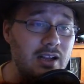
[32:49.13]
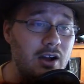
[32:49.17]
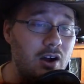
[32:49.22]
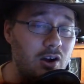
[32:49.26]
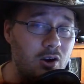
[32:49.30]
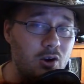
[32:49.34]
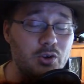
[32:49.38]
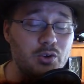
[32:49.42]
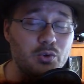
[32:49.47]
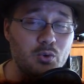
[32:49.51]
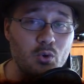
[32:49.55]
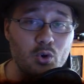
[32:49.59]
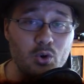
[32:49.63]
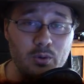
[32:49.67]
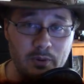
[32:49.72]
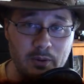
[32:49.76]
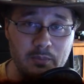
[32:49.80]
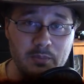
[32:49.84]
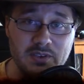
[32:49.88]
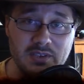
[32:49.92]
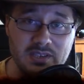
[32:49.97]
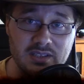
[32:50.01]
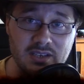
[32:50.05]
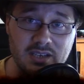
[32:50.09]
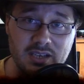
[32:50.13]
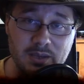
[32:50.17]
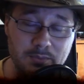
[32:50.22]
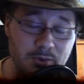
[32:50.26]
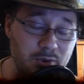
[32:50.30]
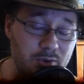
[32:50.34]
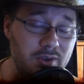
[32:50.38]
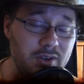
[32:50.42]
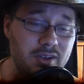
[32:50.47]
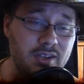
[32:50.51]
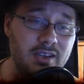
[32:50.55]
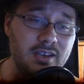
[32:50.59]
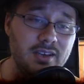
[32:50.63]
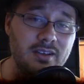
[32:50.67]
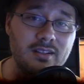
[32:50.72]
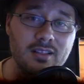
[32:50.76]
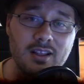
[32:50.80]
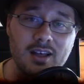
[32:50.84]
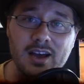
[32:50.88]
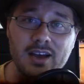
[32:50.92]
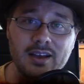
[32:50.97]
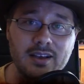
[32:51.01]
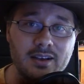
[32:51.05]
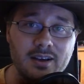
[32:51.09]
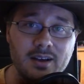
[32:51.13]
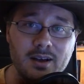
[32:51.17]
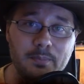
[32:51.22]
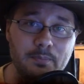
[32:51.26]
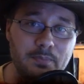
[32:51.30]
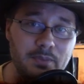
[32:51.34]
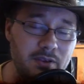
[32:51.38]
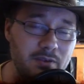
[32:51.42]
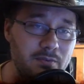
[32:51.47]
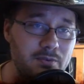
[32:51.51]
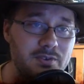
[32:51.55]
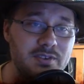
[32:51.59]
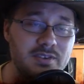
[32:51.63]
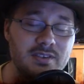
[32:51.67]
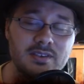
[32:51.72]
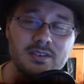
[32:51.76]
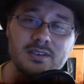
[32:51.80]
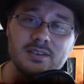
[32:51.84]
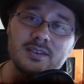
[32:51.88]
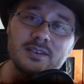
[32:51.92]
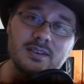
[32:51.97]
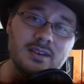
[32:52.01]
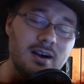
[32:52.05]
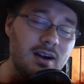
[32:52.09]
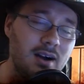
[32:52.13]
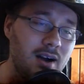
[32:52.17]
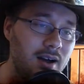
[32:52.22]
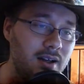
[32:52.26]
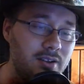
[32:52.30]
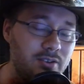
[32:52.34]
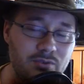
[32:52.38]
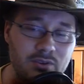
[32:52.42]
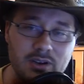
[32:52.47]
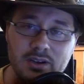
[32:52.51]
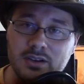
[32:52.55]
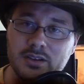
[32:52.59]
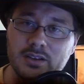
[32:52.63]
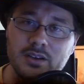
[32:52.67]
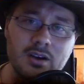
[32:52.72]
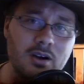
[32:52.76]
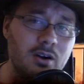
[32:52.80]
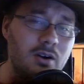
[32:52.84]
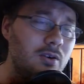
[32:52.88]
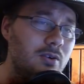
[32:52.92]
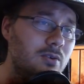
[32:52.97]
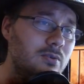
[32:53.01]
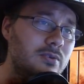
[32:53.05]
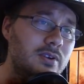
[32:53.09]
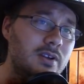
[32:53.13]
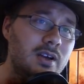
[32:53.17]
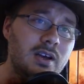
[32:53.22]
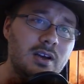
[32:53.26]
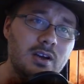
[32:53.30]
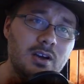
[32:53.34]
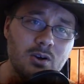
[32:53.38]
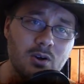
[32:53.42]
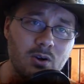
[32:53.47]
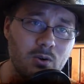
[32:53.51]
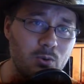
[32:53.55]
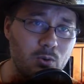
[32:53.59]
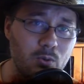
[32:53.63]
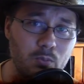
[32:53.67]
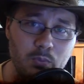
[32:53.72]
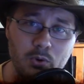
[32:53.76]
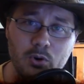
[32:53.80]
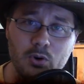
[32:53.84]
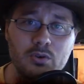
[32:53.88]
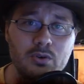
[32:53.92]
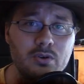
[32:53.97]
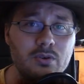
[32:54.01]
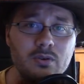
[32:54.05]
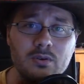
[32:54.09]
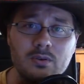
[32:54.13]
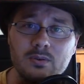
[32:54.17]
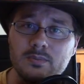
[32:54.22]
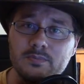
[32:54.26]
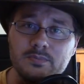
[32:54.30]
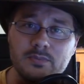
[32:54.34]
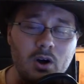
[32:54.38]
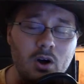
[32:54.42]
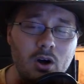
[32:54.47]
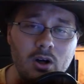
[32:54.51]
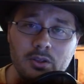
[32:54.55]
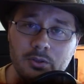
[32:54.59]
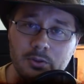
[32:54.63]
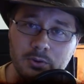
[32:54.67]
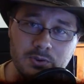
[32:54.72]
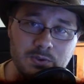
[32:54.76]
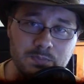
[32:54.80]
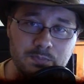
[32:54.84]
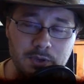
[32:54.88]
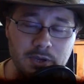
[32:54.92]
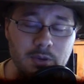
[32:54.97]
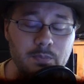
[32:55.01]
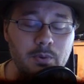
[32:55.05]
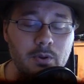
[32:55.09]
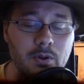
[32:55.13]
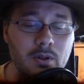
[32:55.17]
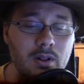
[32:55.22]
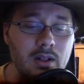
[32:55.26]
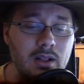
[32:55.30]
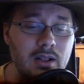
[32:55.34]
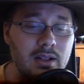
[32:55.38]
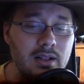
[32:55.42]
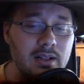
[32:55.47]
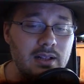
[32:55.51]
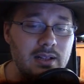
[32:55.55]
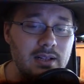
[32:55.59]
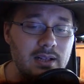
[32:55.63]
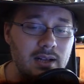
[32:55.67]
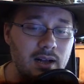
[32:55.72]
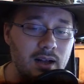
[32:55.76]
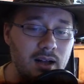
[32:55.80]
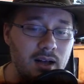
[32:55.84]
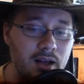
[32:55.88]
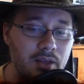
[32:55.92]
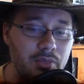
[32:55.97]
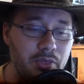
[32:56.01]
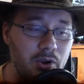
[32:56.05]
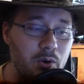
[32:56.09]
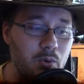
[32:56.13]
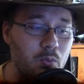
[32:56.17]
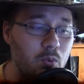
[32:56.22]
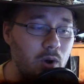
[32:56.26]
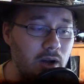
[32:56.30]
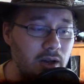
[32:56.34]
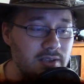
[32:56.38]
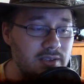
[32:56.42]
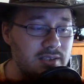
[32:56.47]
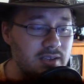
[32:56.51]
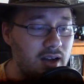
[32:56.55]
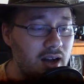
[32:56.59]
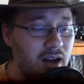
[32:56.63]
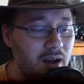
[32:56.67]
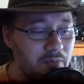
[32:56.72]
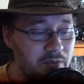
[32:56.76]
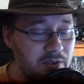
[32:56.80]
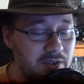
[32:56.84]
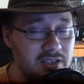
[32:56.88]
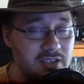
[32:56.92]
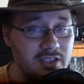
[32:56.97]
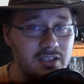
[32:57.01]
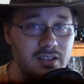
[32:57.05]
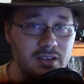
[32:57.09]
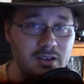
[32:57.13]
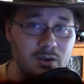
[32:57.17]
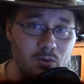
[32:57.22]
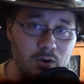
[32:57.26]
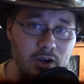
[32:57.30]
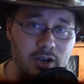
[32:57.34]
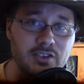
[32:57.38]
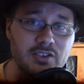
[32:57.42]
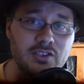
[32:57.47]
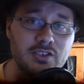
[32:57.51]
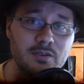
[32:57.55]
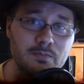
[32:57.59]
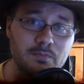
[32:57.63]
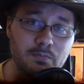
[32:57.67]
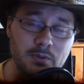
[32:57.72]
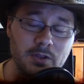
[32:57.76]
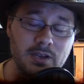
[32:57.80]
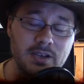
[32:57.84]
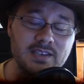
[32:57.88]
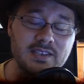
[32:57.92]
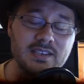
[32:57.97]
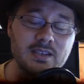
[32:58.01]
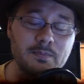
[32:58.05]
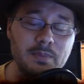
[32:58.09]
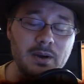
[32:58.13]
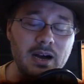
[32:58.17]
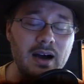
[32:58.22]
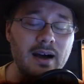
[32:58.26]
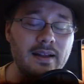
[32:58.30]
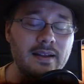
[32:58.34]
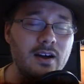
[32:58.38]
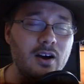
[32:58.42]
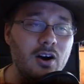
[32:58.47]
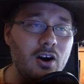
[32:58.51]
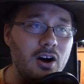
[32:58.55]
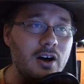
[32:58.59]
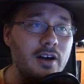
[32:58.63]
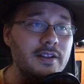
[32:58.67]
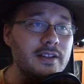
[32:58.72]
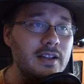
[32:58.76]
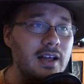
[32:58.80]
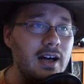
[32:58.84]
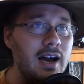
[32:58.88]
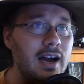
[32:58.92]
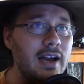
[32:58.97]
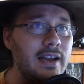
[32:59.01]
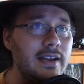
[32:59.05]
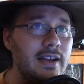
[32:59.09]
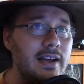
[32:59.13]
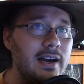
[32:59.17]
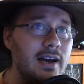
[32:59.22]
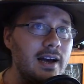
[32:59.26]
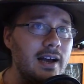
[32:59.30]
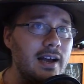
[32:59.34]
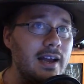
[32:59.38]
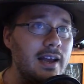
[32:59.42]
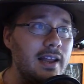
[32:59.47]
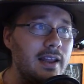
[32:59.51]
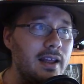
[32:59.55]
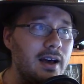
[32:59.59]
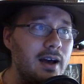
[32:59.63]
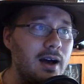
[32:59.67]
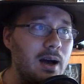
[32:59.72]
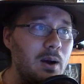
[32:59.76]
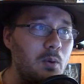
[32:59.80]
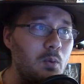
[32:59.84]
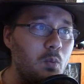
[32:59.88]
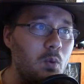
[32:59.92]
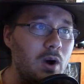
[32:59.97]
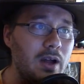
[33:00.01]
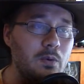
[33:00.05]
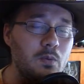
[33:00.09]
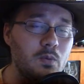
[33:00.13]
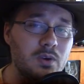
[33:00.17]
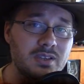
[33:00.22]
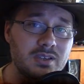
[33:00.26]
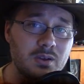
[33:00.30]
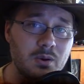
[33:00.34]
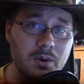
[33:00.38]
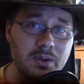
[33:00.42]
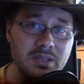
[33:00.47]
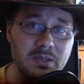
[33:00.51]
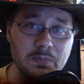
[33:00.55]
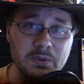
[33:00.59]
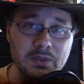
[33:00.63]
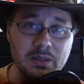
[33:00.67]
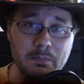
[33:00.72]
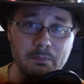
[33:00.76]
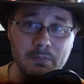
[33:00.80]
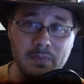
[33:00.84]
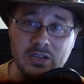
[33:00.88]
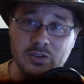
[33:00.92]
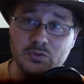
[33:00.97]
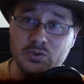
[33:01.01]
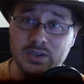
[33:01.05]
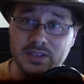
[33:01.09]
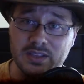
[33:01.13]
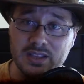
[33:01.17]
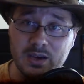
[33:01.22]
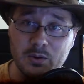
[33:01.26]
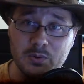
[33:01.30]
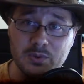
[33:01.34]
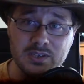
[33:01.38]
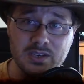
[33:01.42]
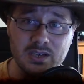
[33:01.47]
hardcore members of the community, like Peverson, Dreaded Cone, Ouroboros, all those people. There was obviously the question placed about online and what was going to be the metric that was